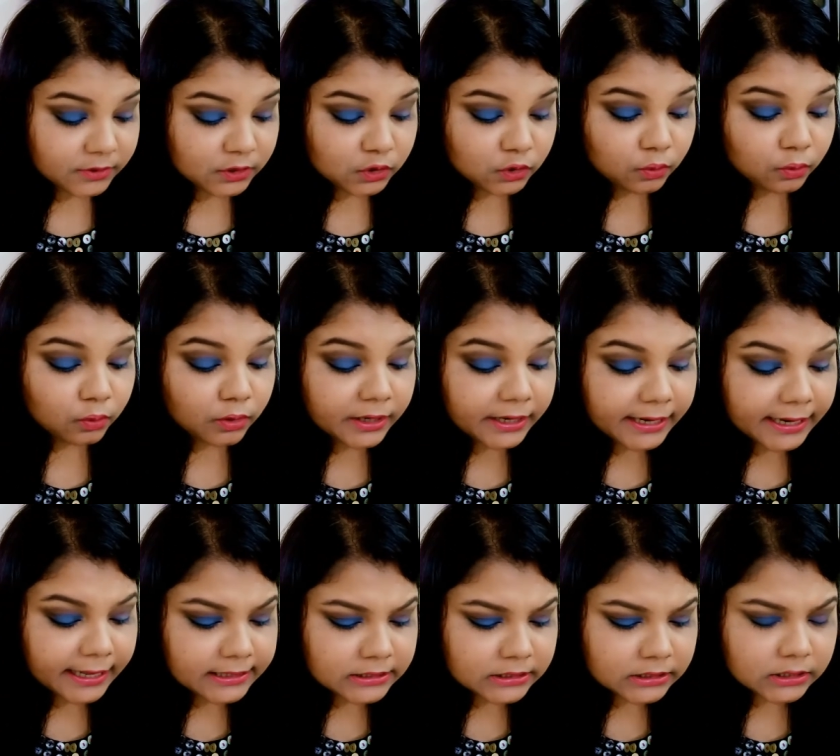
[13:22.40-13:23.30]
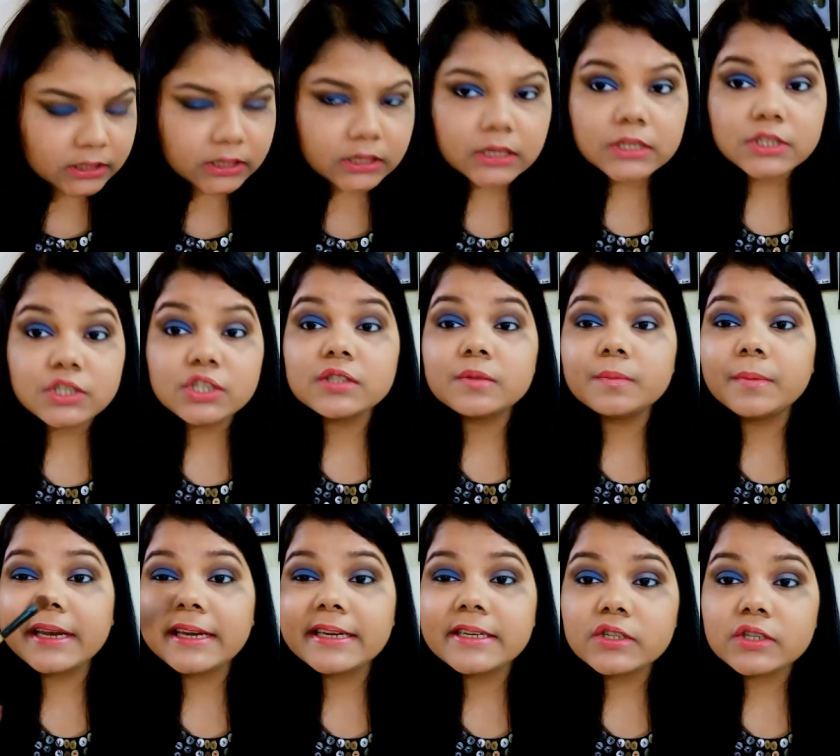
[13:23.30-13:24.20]
So let's just
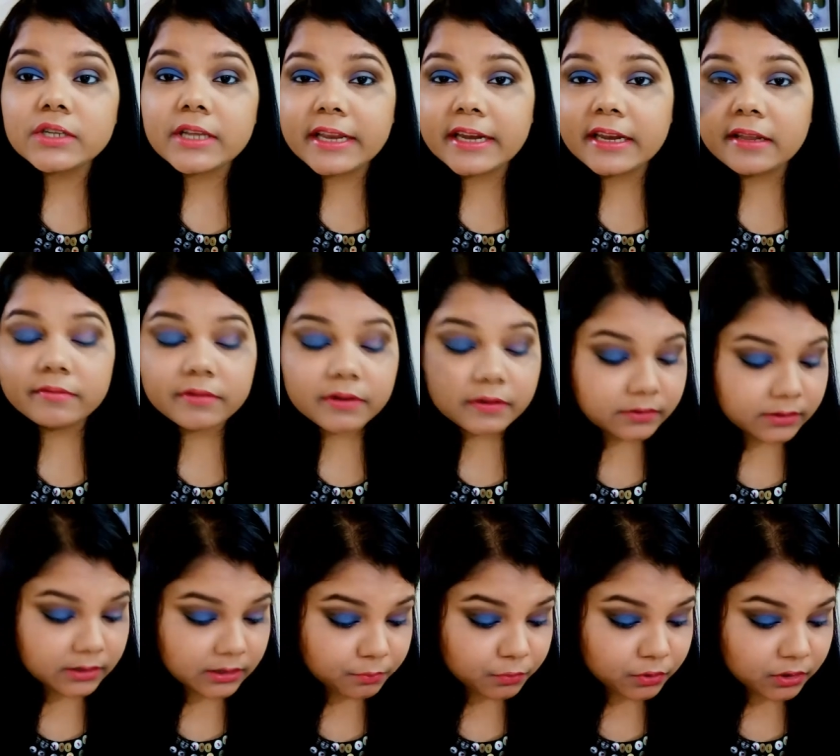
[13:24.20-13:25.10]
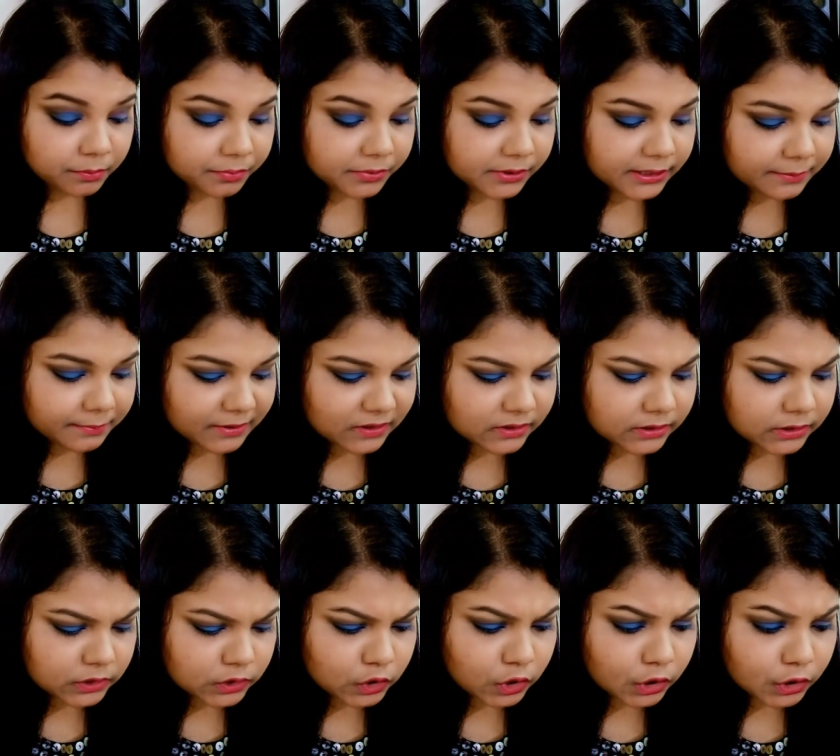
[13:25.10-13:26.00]
blend in everything properly
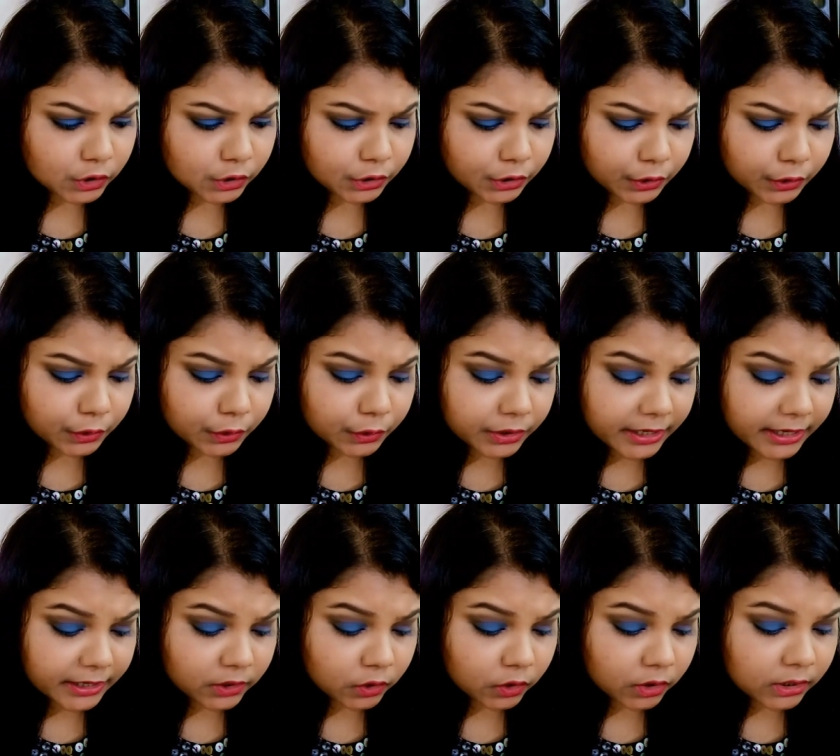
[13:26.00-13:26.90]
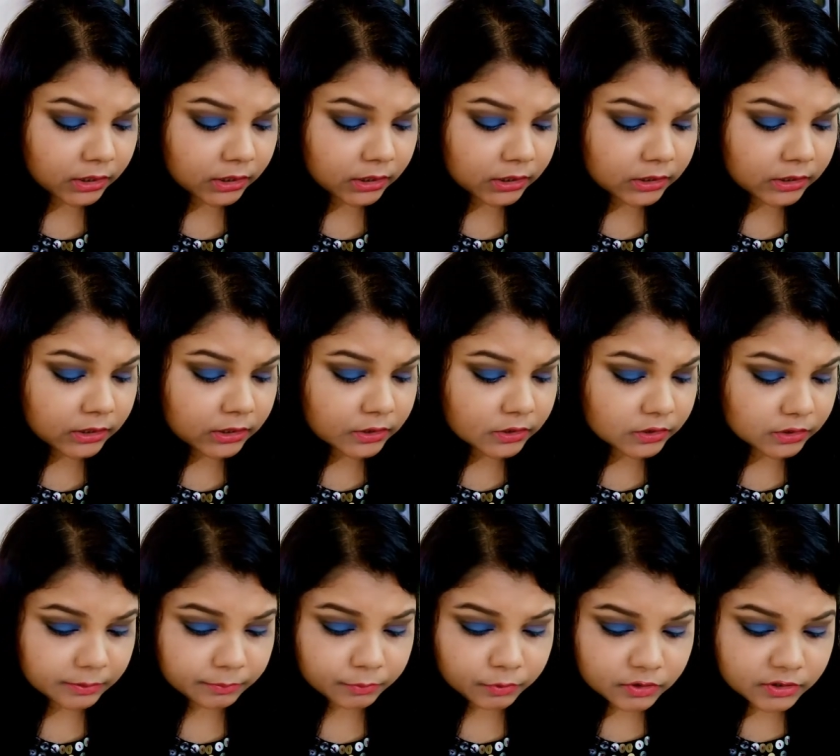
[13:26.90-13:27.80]
because it's not looking good at all.
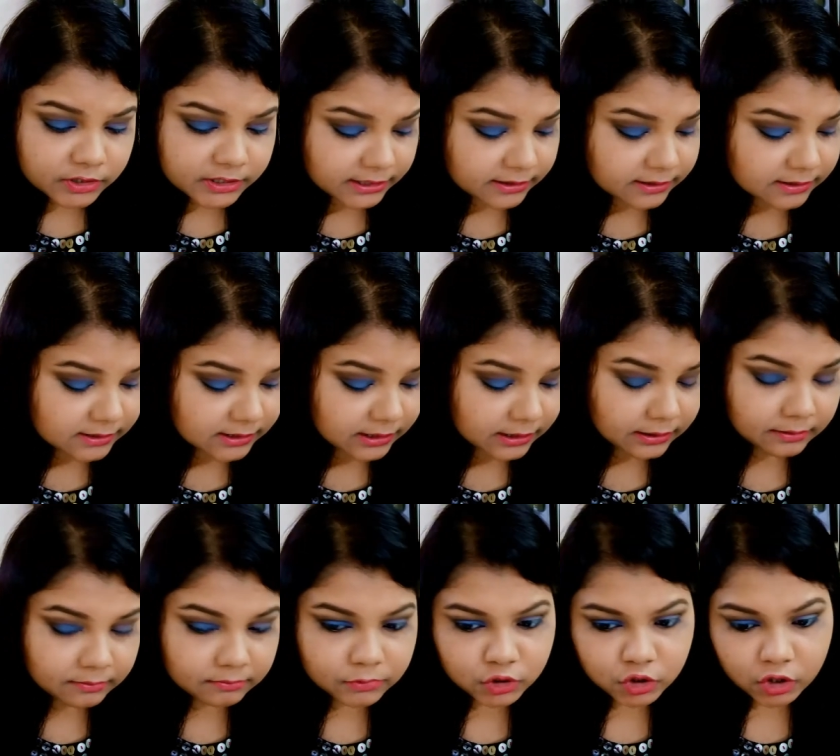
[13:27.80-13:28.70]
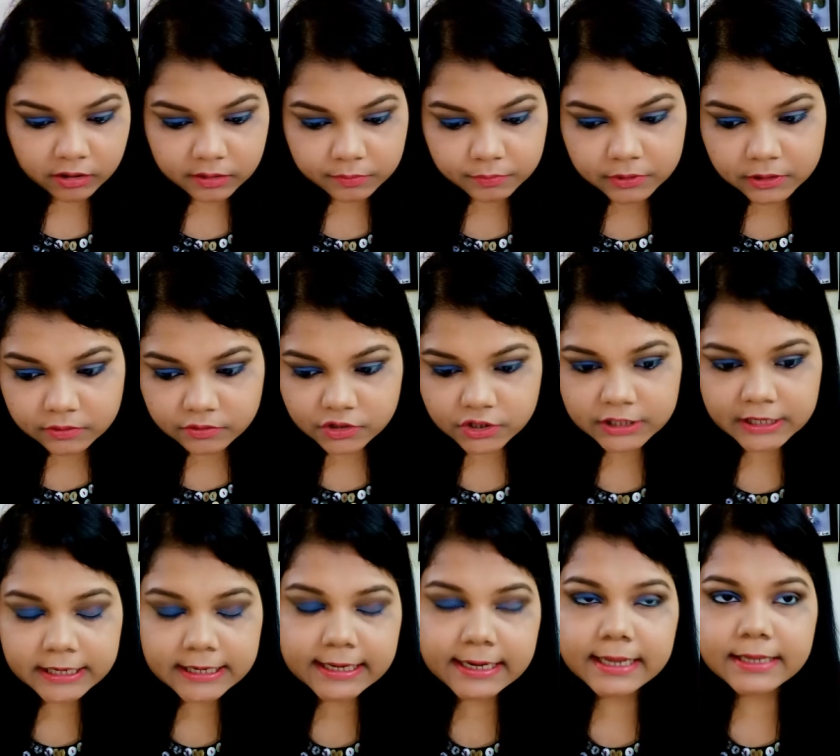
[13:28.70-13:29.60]
So I'm going to take the same chocolate brown
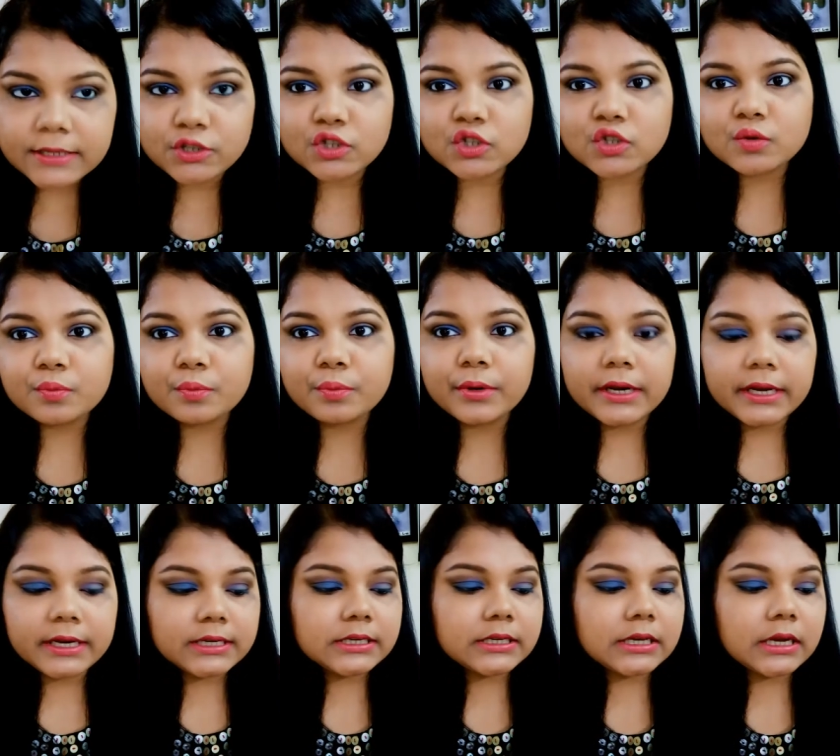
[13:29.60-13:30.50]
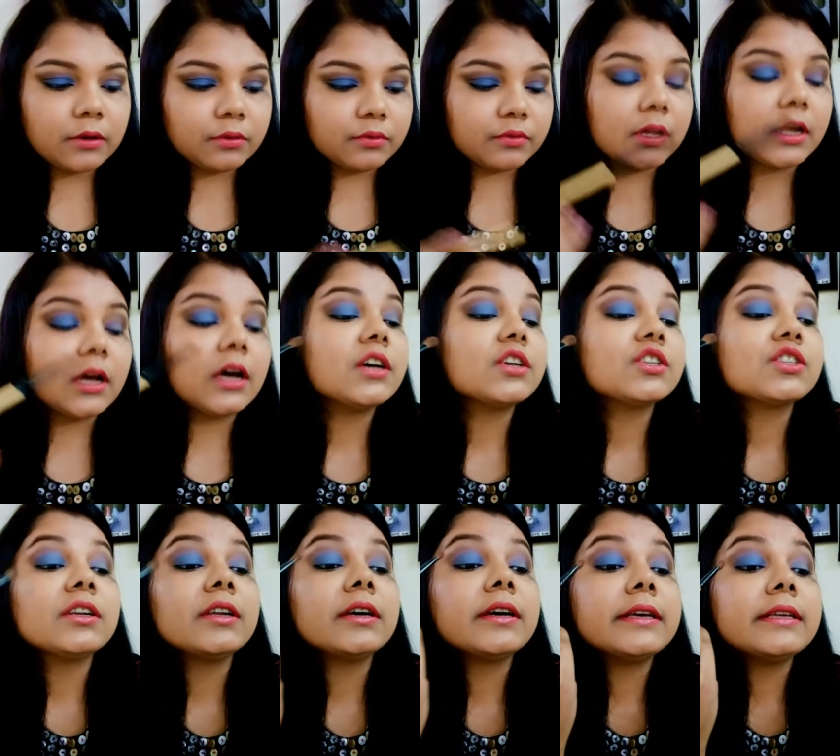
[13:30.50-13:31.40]
shade and just blend out the
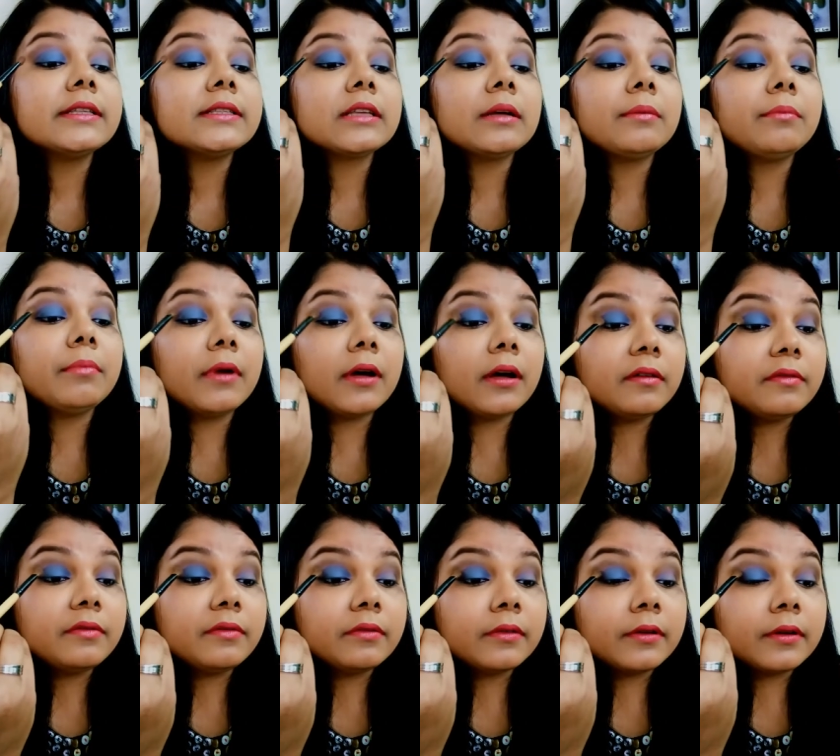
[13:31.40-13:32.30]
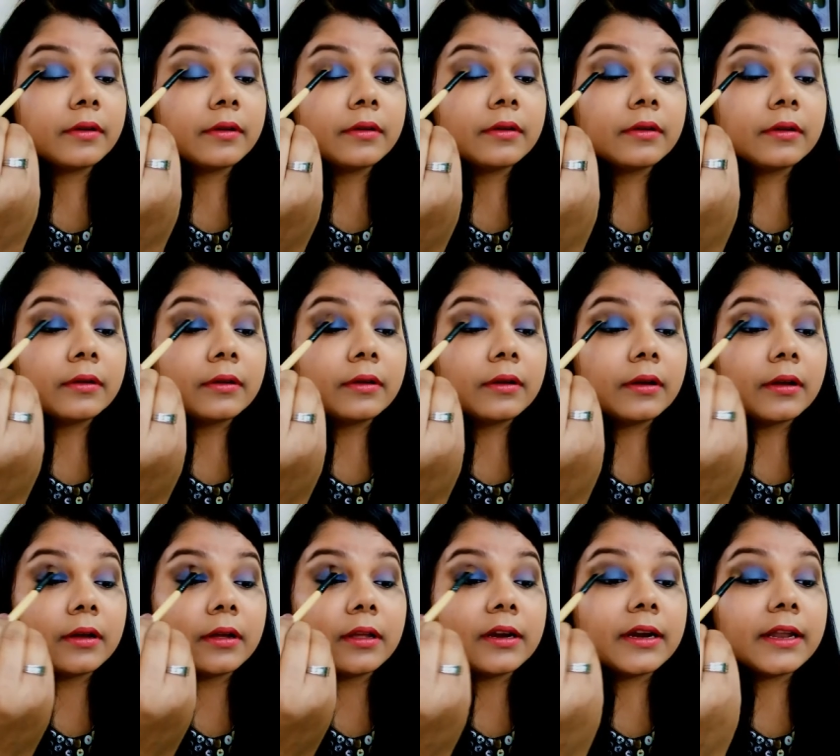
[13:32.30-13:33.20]
harsh lines above
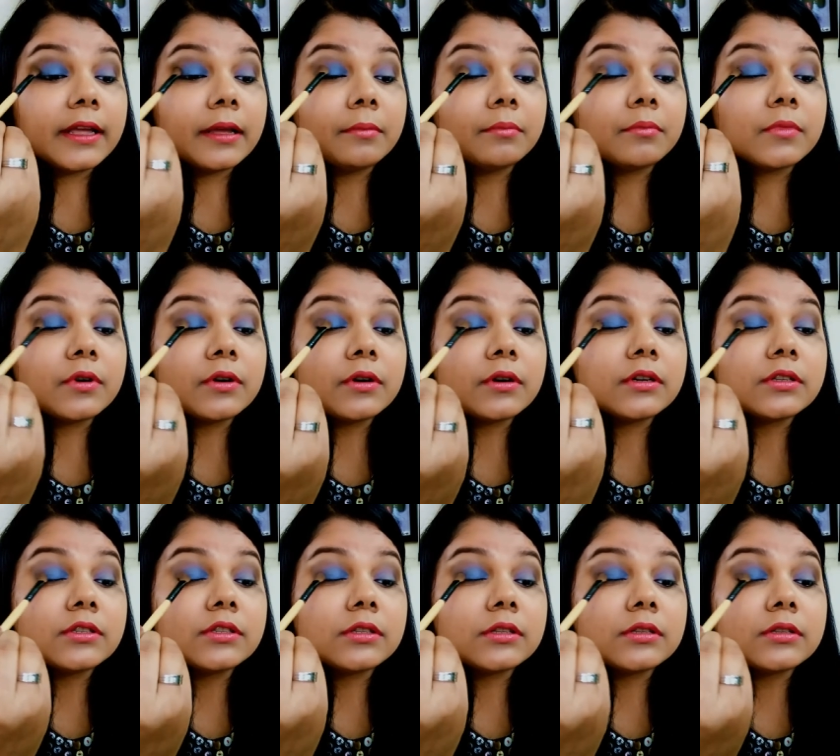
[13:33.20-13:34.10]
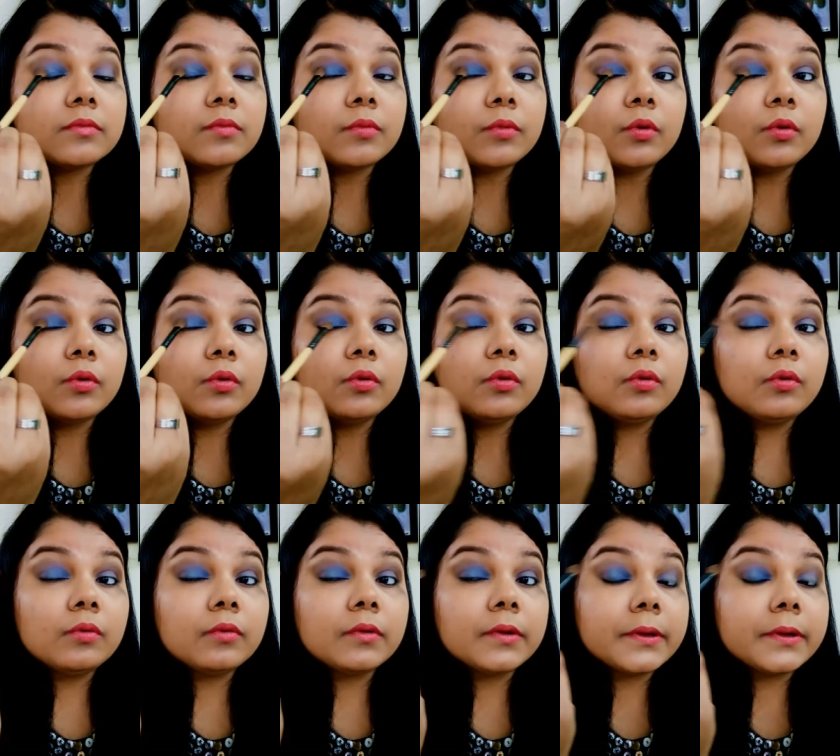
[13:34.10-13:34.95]
and like merge this blue.